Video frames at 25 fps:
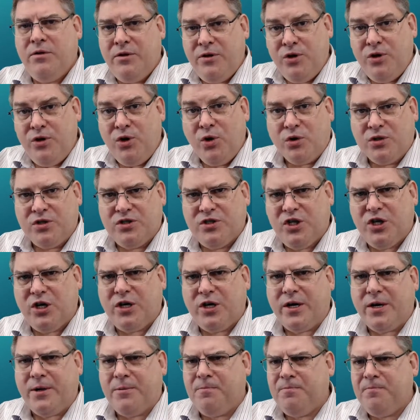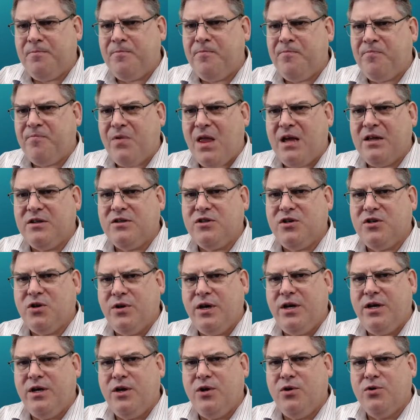your circuit, and so
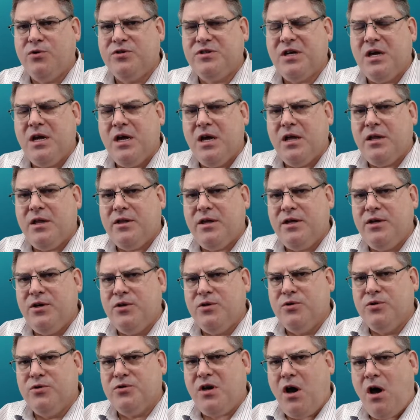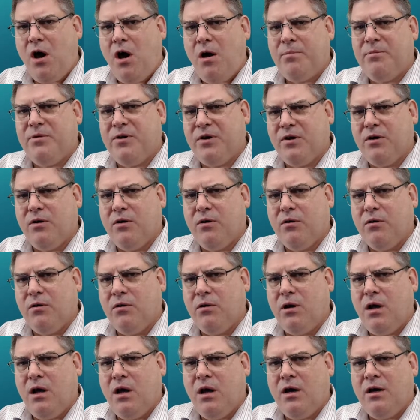they use
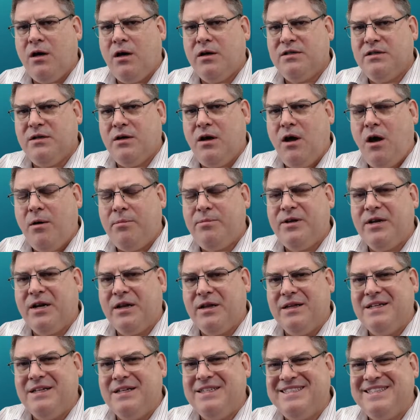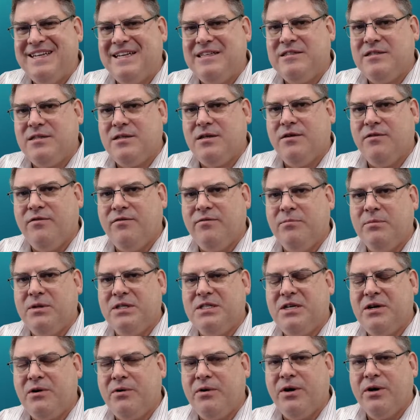optically sensitive
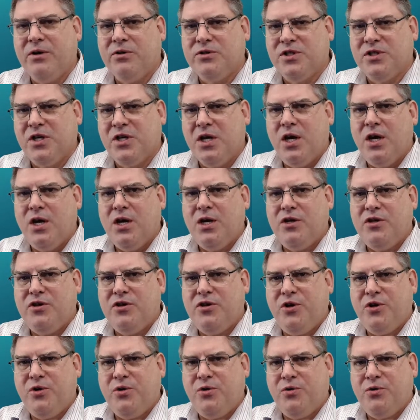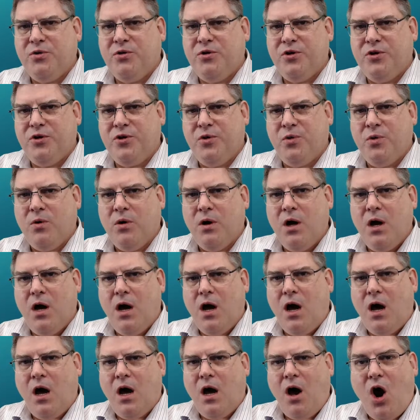materials to
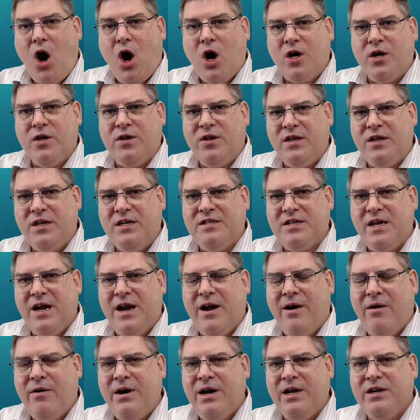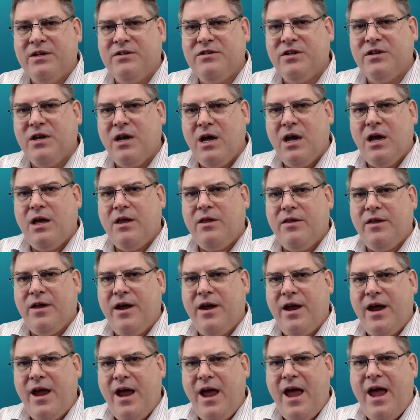harden these areas.
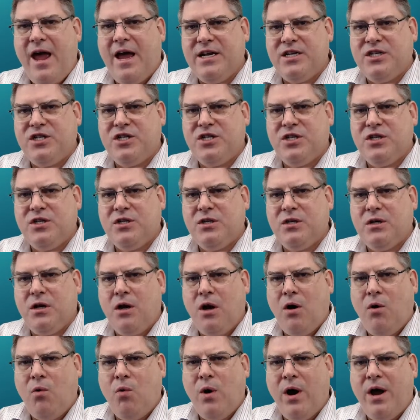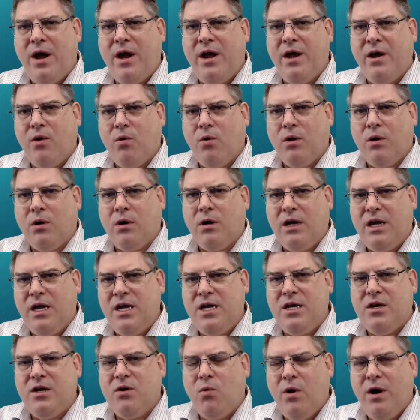They etch away or
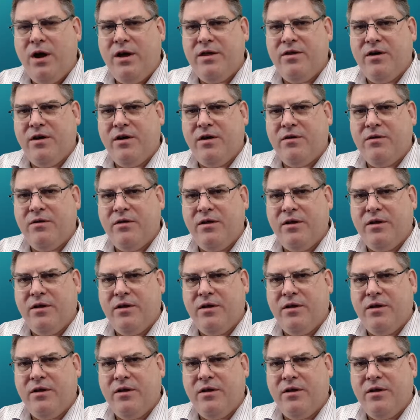eat away the